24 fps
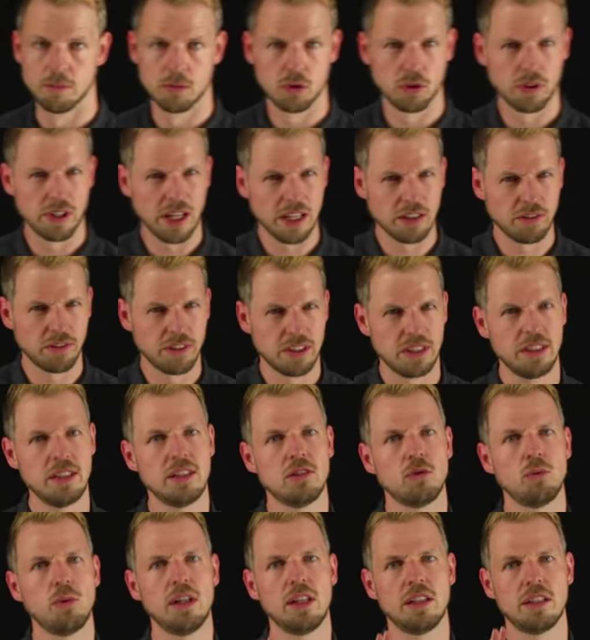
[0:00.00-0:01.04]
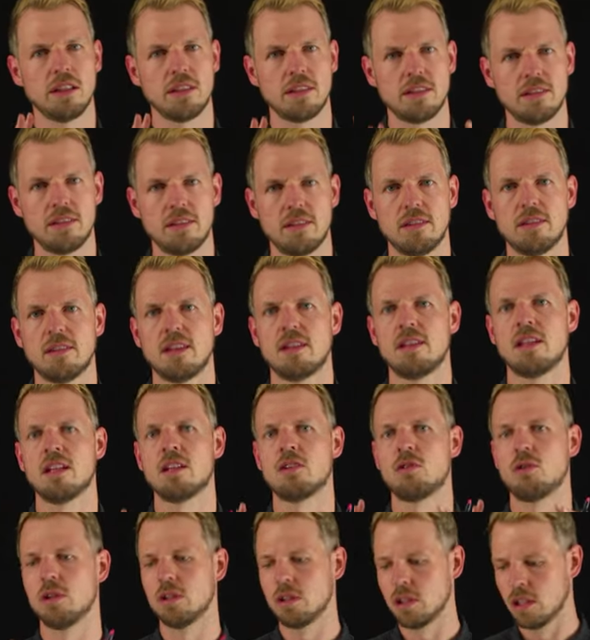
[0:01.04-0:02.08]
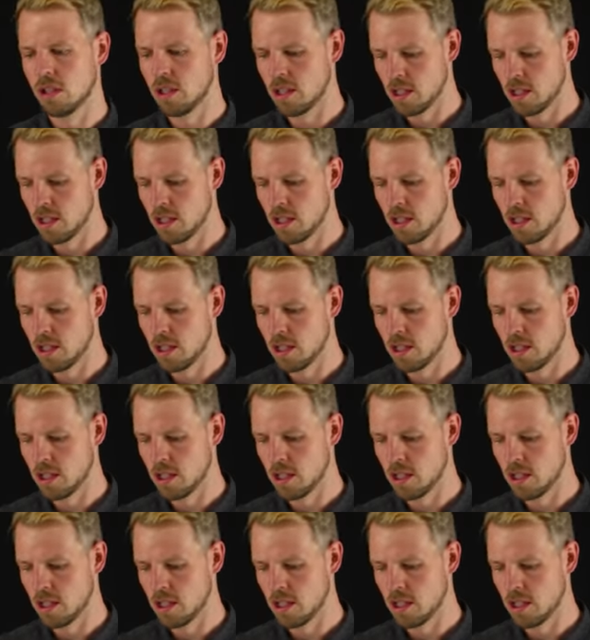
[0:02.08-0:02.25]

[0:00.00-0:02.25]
So the SVD is really the central